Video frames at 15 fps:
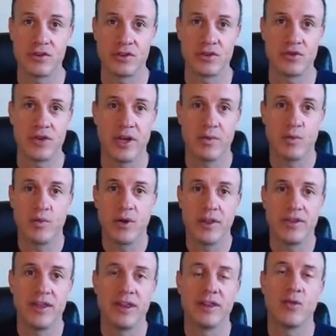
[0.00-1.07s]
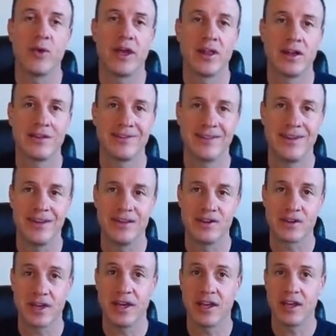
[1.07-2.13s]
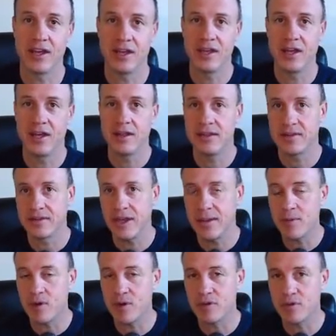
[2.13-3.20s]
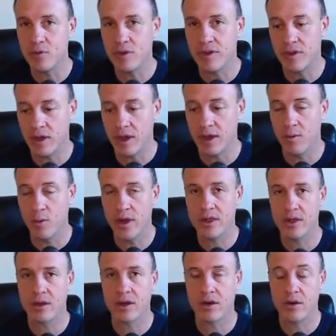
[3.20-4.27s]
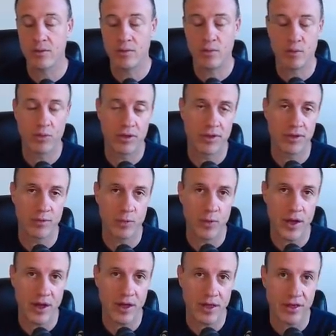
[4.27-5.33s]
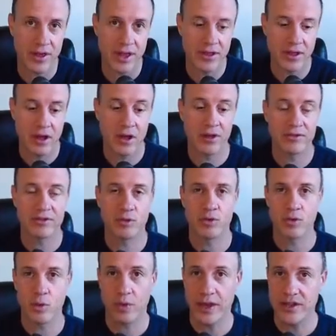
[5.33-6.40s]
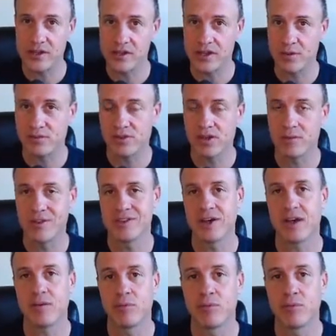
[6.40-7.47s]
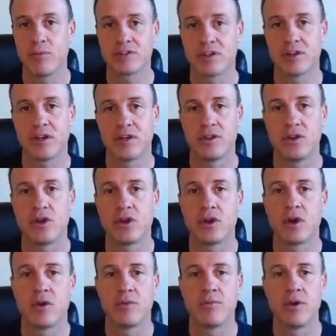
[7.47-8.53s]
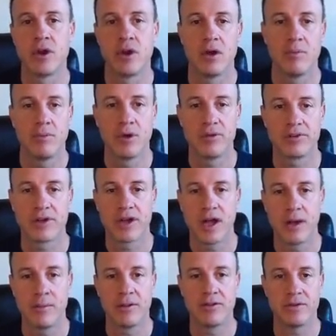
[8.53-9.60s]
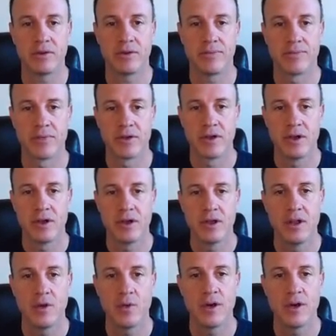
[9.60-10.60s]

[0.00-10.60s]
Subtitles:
to within the weight loss niche, okay? And the same goes with with wealth and also with relationships. There's going to be a ton of blogs out there that you can go and post a comment to. Now,